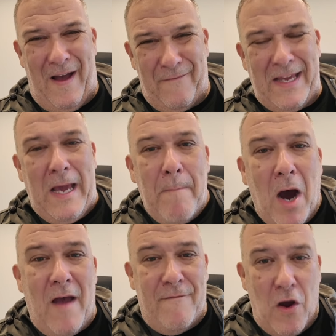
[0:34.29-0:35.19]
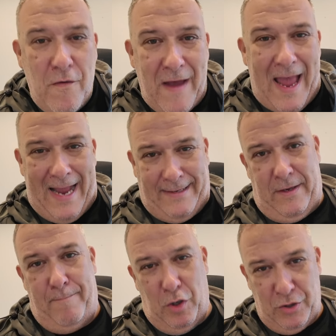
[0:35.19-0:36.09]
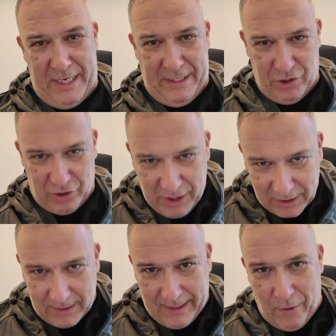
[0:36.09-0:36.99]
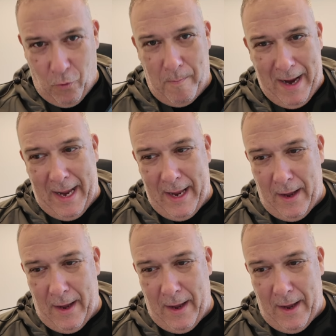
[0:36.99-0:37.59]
I think I might have over-egged the pudding just a little bit,